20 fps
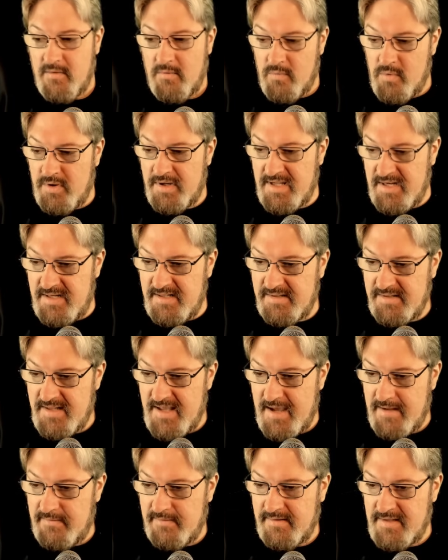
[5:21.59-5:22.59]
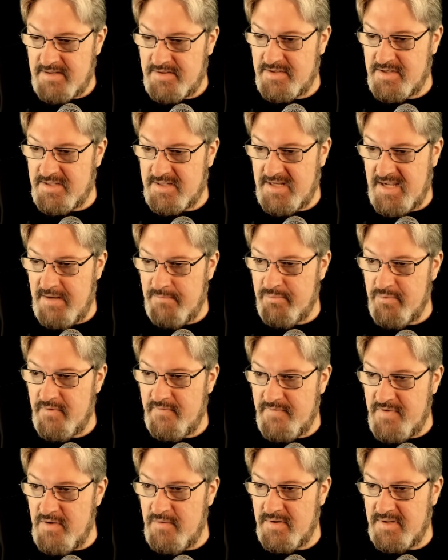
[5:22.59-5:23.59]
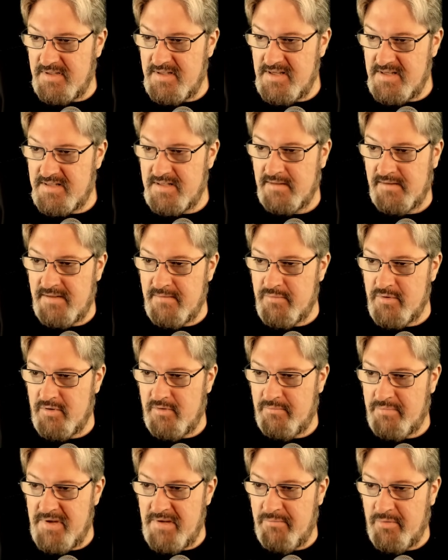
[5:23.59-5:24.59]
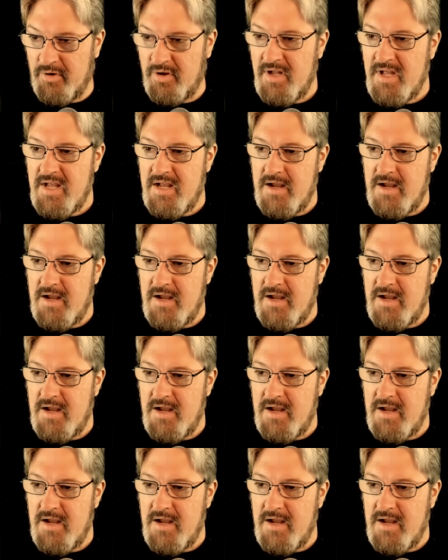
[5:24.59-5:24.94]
We'll get into that. Let's just keep reviewing these liberal people.